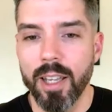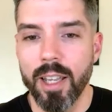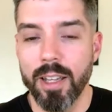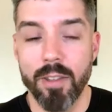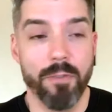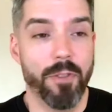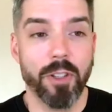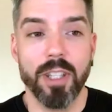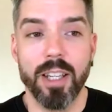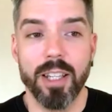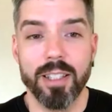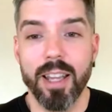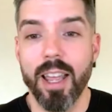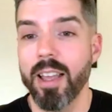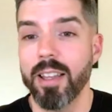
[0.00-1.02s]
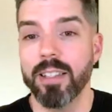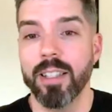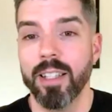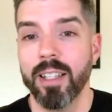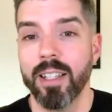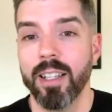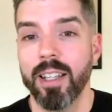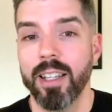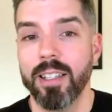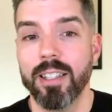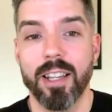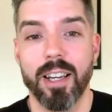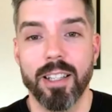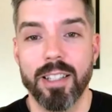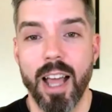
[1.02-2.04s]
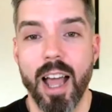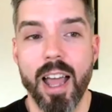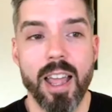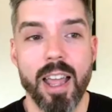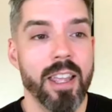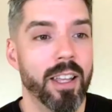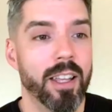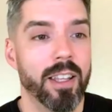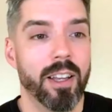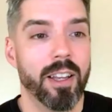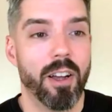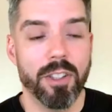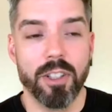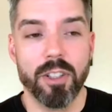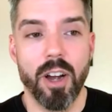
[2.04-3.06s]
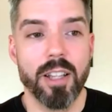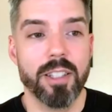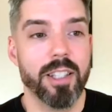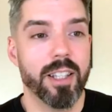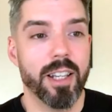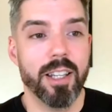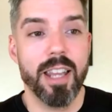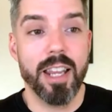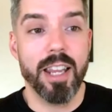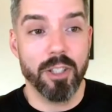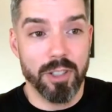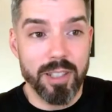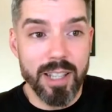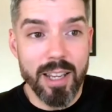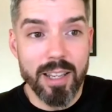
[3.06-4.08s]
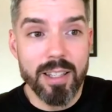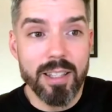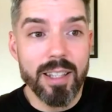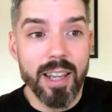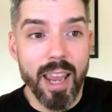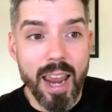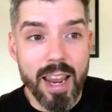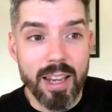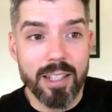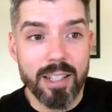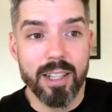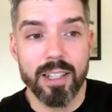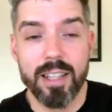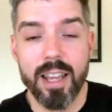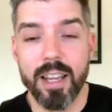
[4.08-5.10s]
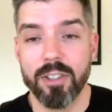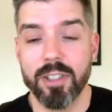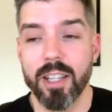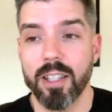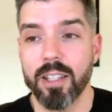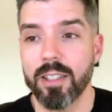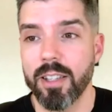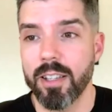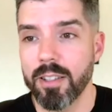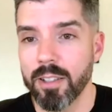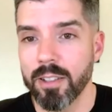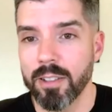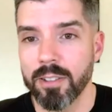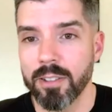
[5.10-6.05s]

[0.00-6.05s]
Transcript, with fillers: And the first thing it says is he's going to die on the cross. He's going to take your sins and he's going to take your sicknesses.